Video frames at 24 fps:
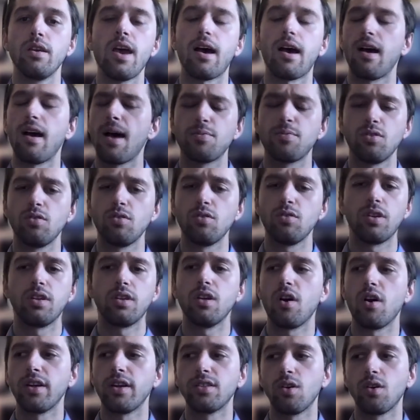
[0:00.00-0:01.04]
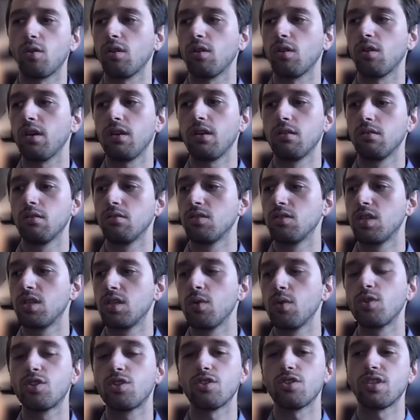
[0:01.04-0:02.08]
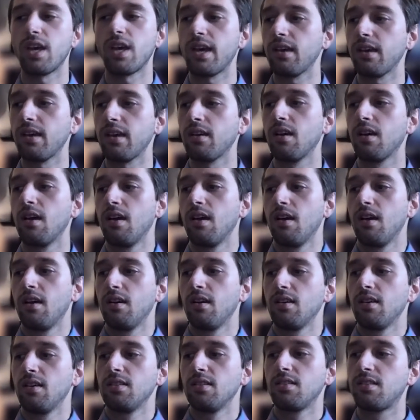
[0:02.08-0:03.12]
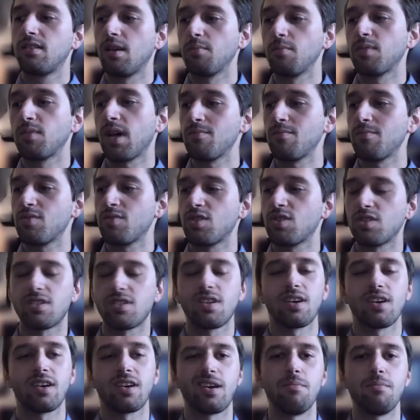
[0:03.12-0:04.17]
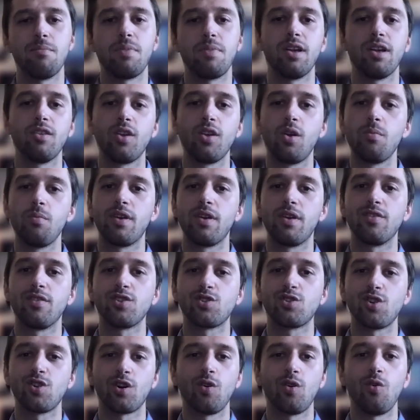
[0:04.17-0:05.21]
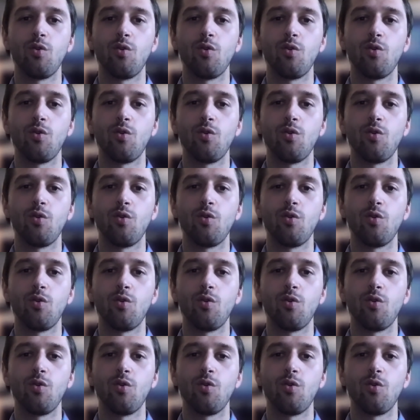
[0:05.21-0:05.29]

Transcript: Yeah, absolutely. No, I totally see what you're saying. Sometimes just can be a little bit of a